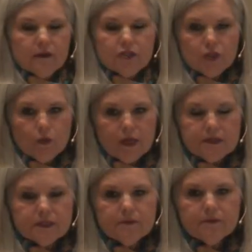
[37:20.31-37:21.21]
She
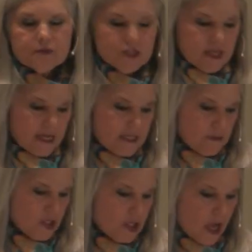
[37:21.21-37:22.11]
weans him, she takes
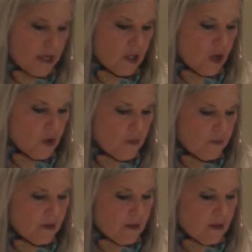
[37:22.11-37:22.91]
him to Shiloh,